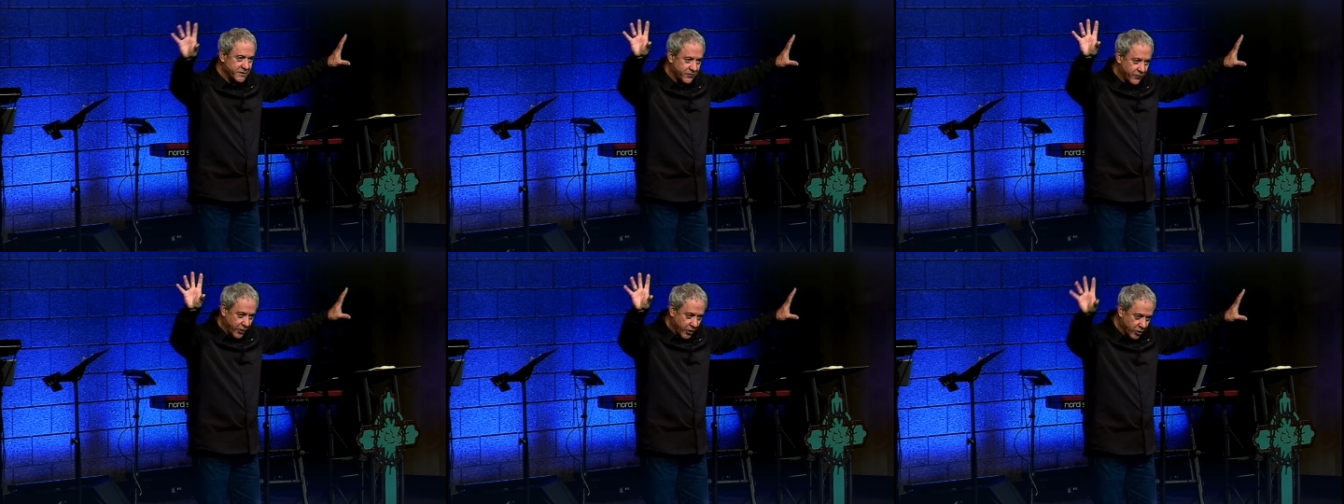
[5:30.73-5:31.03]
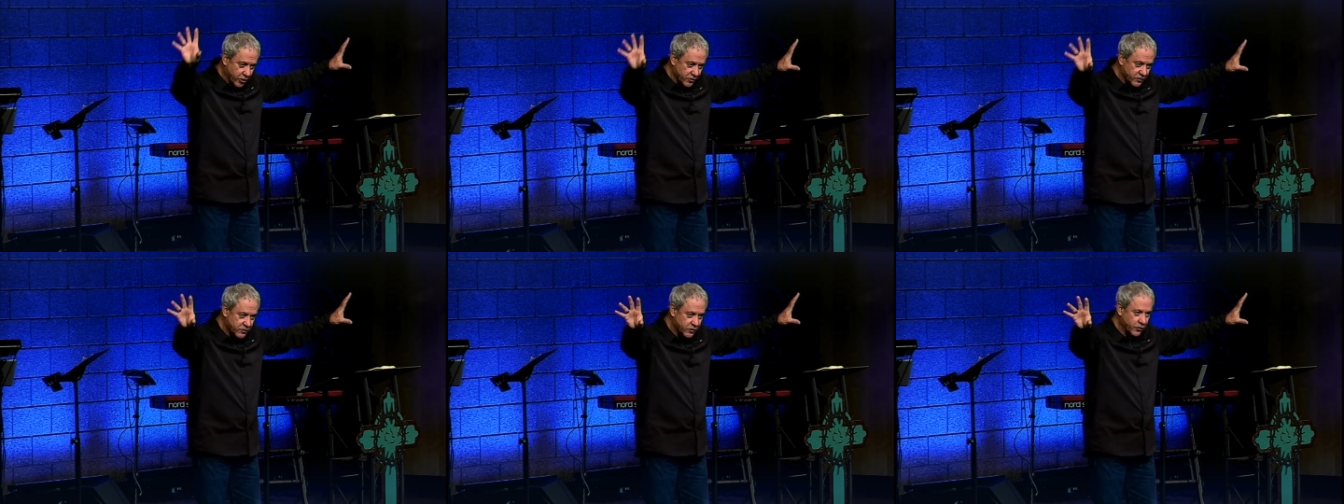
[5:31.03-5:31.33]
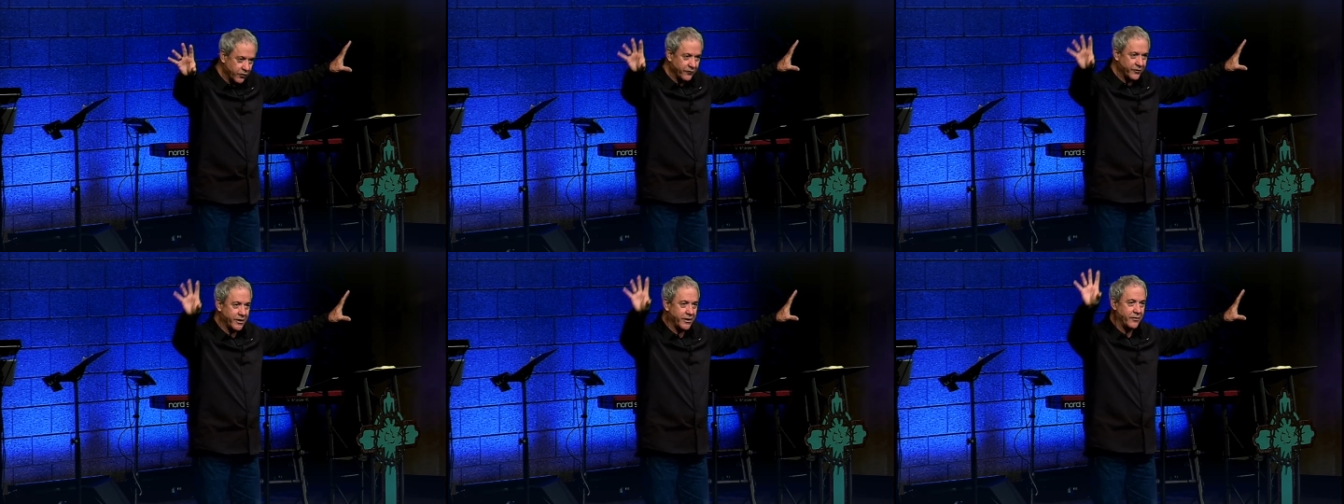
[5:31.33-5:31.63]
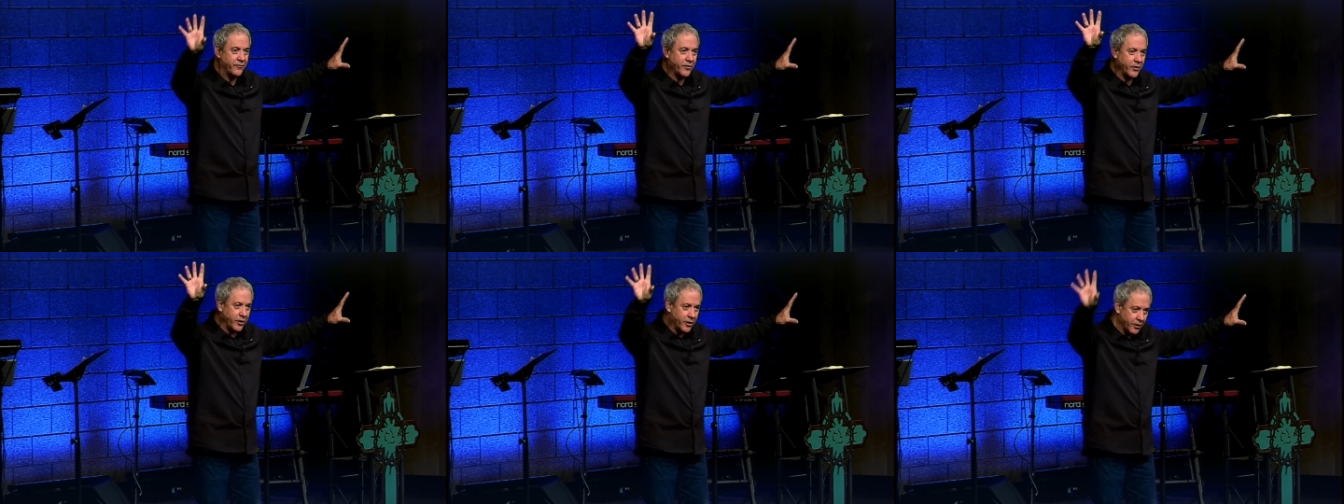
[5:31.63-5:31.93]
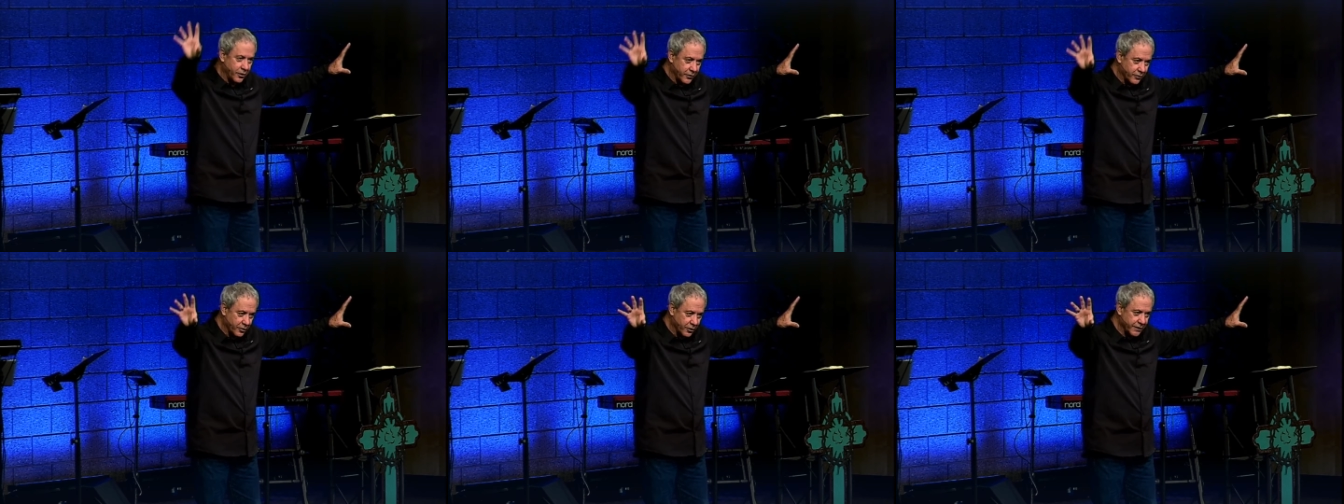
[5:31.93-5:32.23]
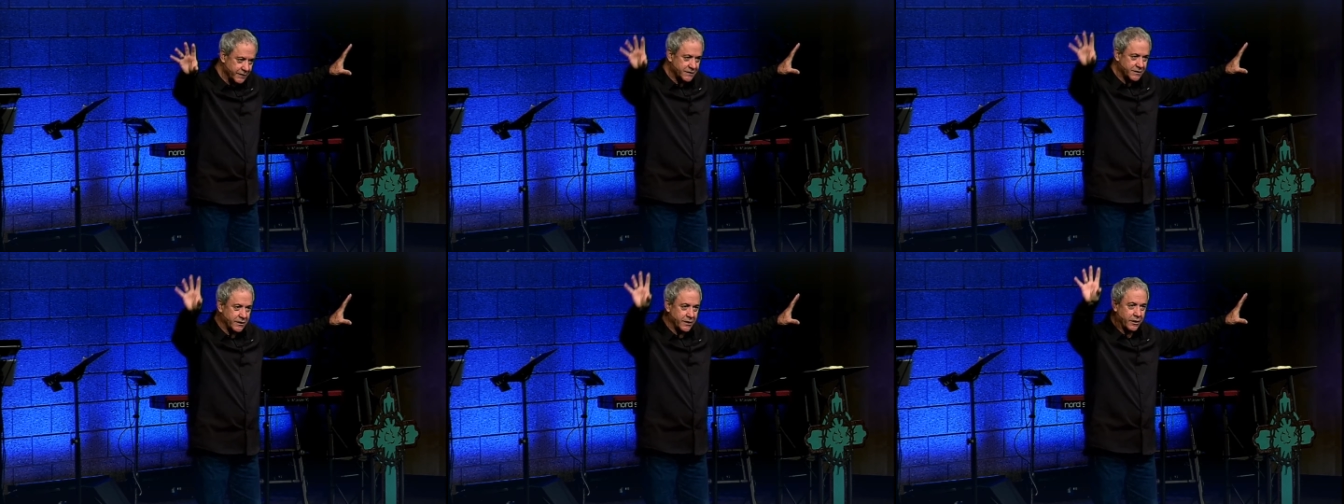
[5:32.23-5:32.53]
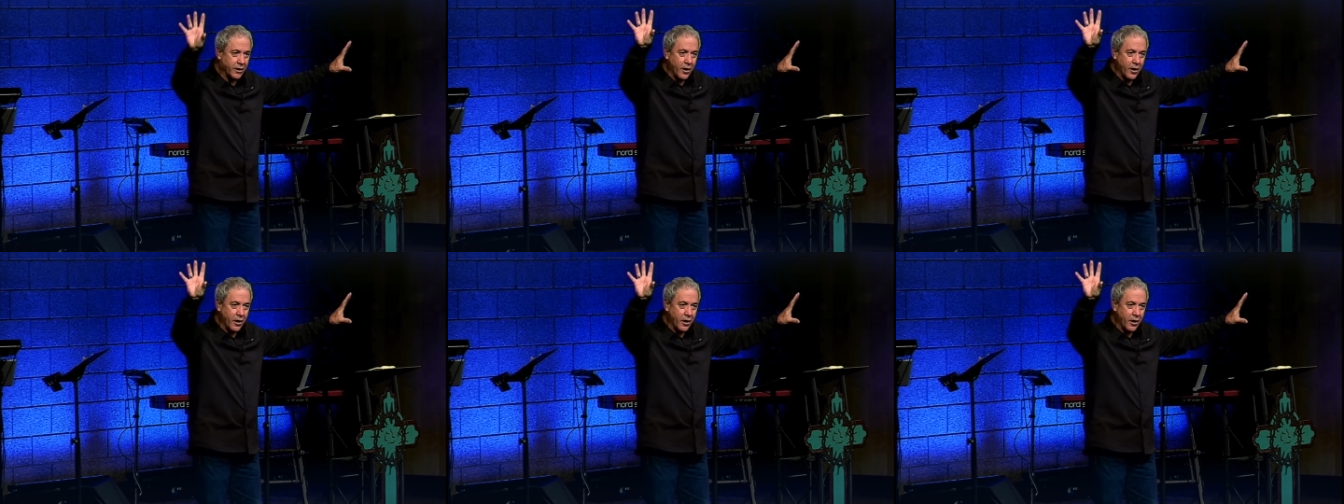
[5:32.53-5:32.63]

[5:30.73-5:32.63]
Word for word: very conservative, very legalistic,